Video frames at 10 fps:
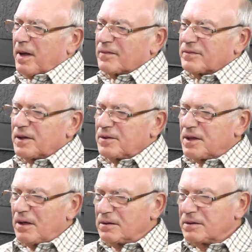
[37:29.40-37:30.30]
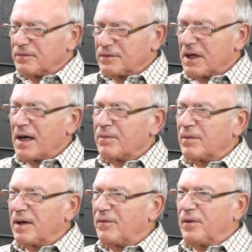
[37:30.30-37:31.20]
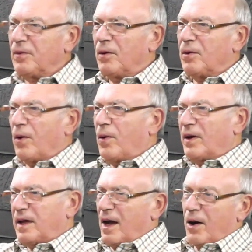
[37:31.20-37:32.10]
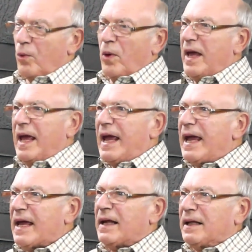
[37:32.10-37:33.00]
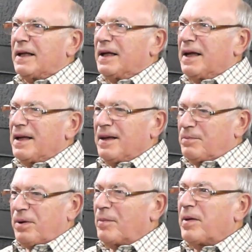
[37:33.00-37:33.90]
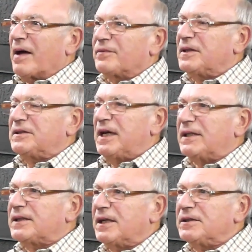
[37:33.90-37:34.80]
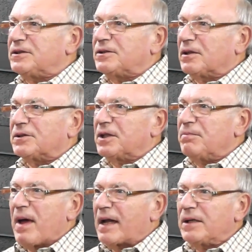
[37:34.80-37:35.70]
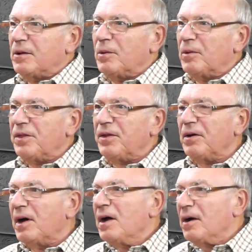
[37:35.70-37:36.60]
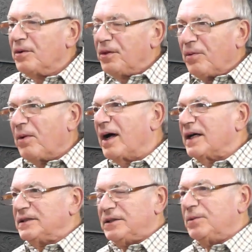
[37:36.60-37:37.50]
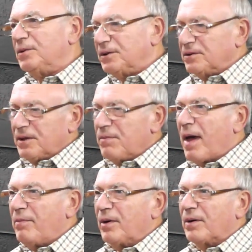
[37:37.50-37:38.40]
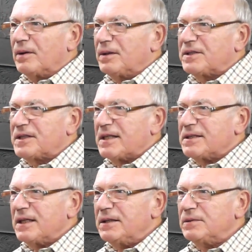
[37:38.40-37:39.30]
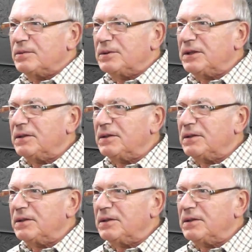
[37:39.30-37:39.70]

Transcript: have to use a lot of time, and if you were going away, you probably have yeah. to take the instruction manual yeah. with you. Otherwise, you wouldn't remember all the settings, mm -hmm. would mm -hmm. you?